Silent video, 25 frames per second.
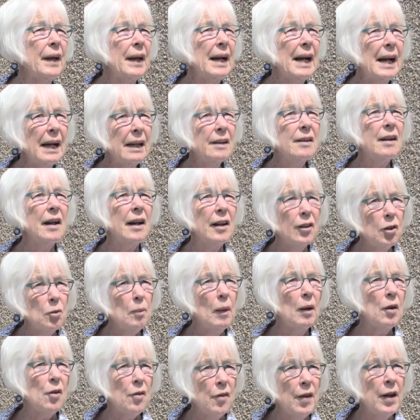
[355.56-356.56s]
I had heard
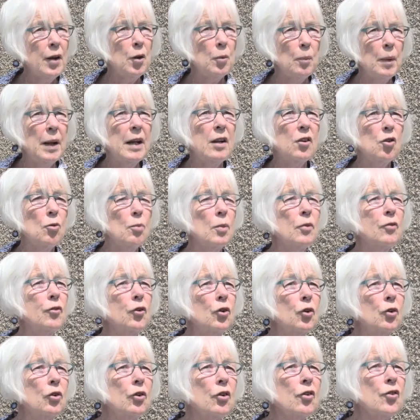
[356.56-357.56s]
about pets
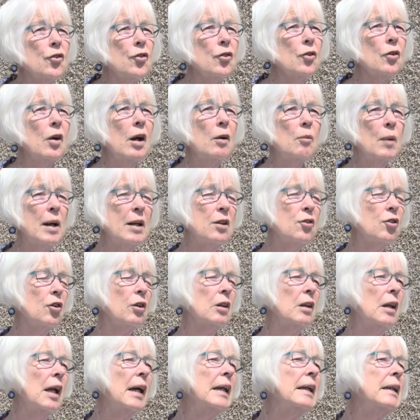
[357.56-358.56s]
before, so I went
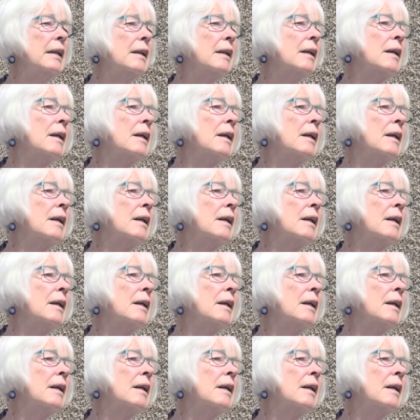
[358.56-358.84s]
online